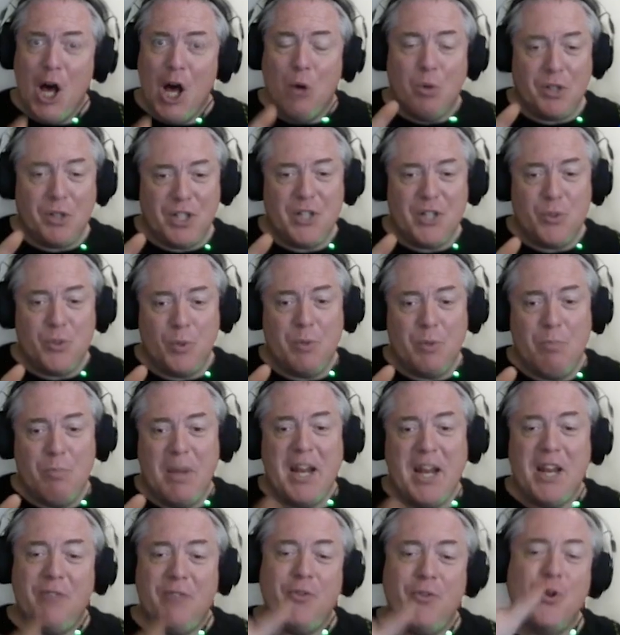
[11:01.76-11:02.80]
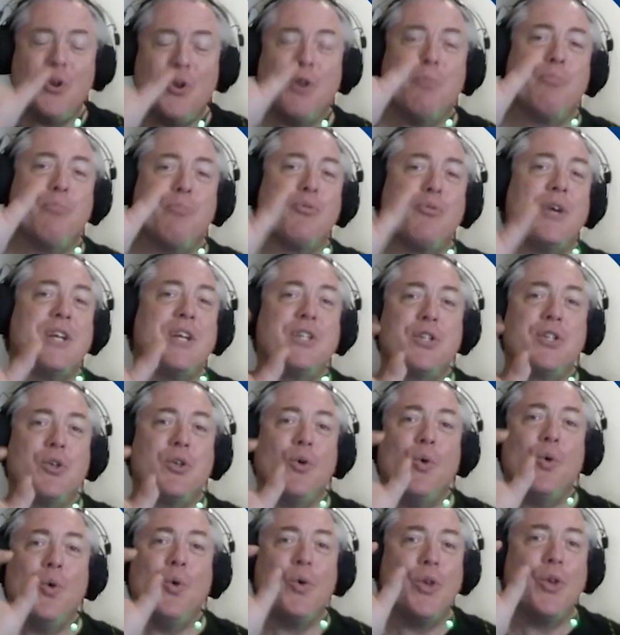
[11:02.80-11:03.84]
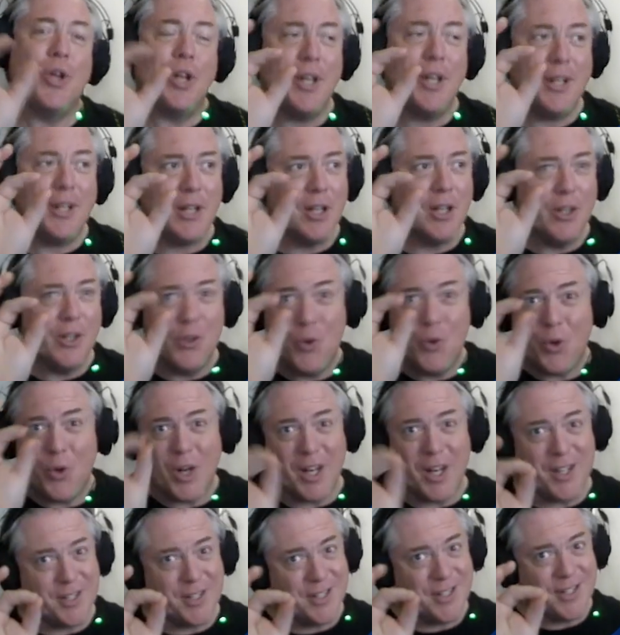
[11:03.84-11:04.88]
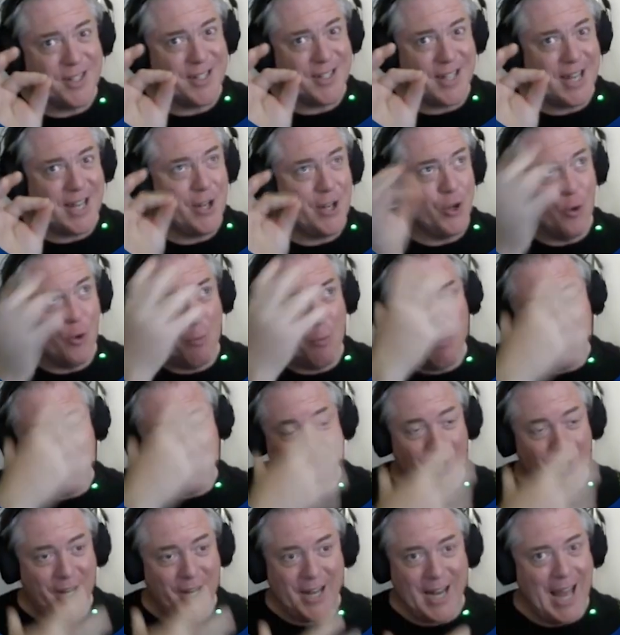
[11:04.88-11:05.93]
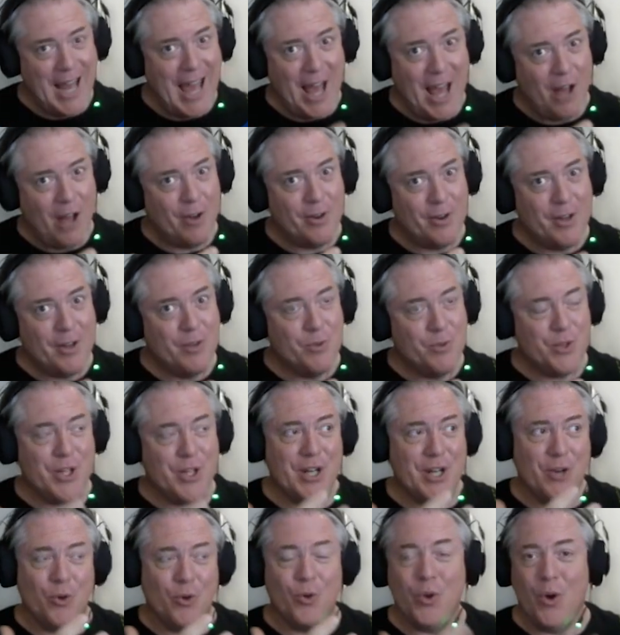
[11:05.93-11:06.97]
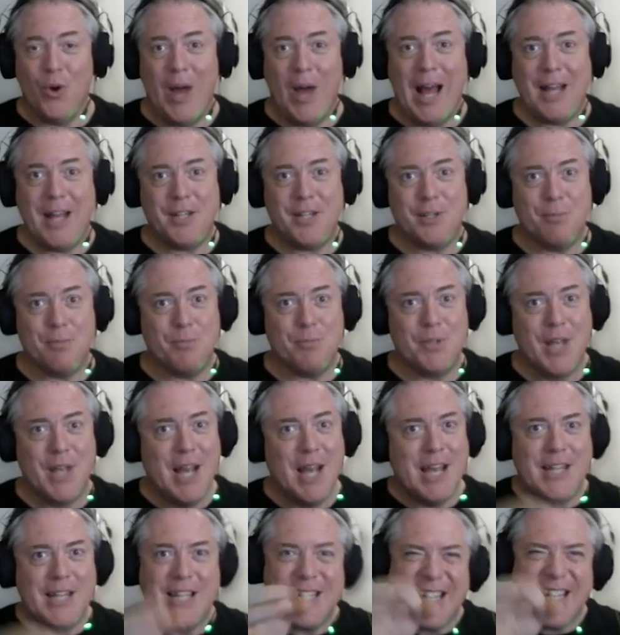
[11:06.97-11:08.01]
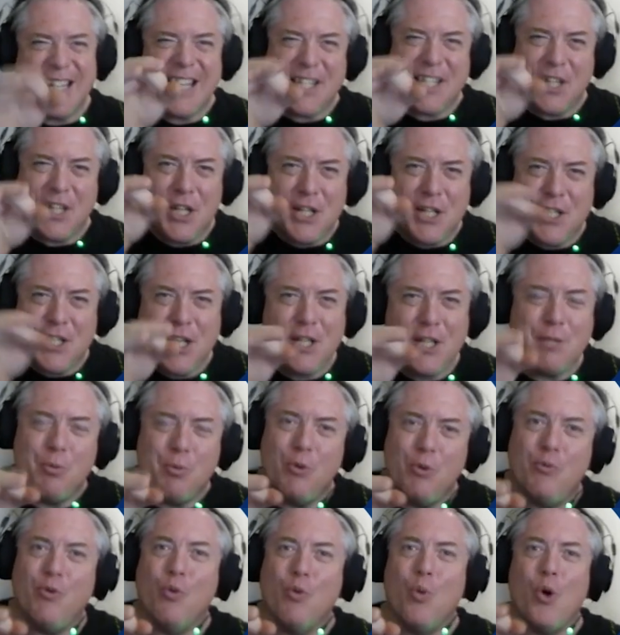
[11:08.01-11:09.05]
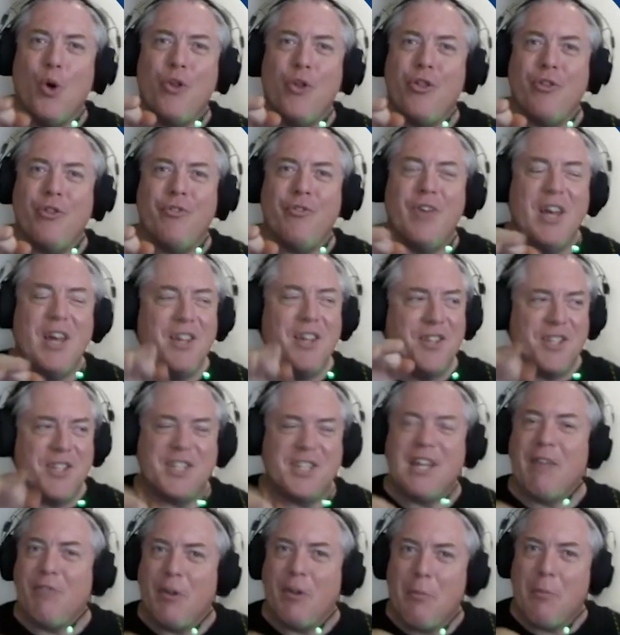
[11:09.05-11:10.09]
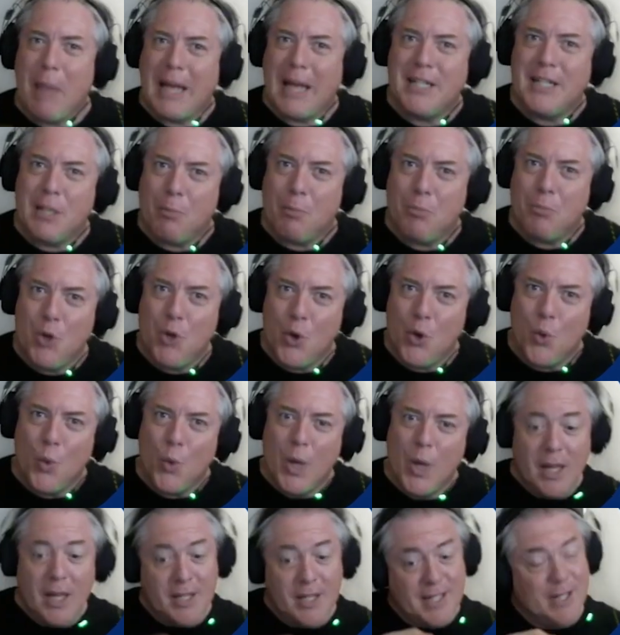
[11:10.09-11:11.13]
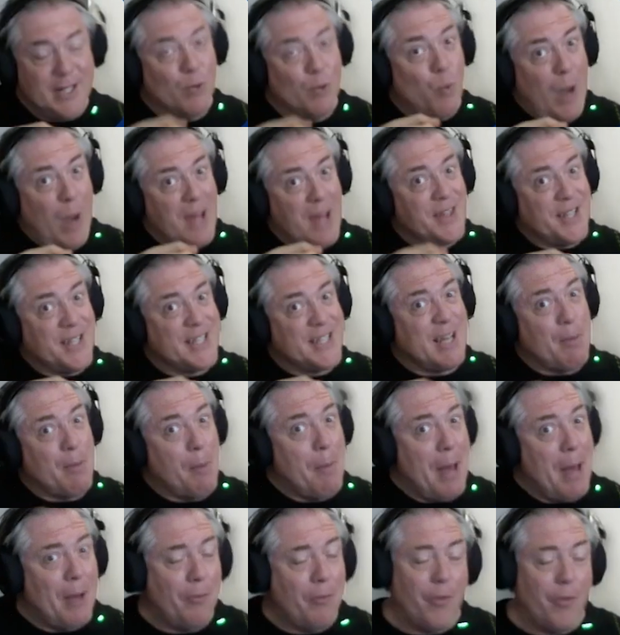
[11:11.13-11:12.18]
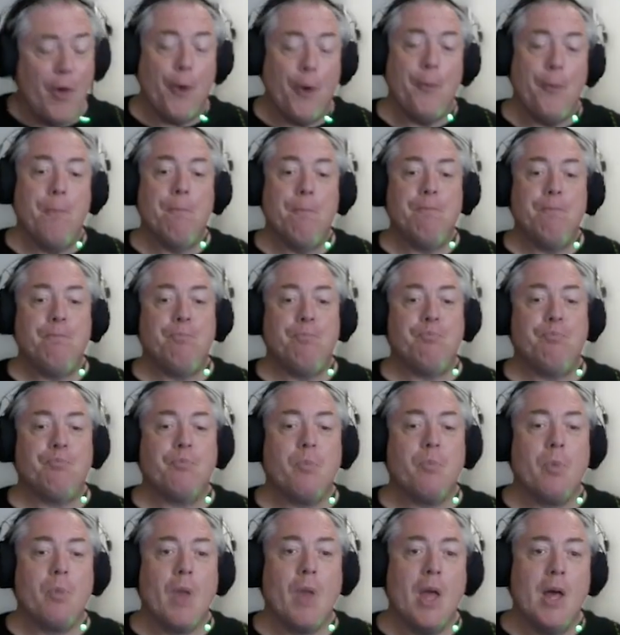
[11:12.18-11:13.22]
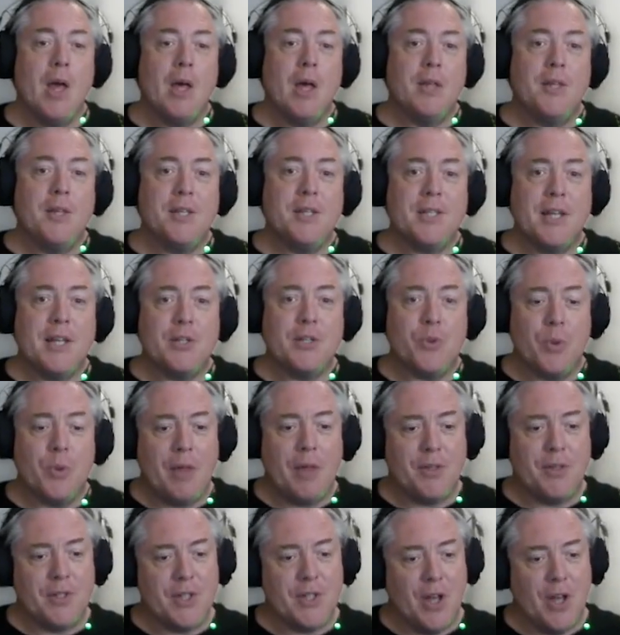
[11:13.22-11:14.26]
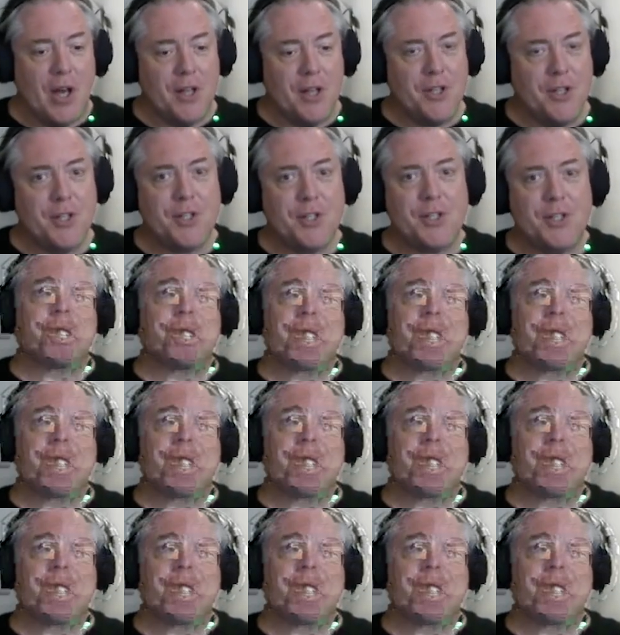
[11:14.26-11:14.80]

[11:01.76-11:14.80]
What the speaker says: What this would mean if you compress all your little nucleuses in your body down within all your atoms. There's less than a teaspoonful worth of the stuff that makes up you. Still weigh the same amount though. This led to another scientist,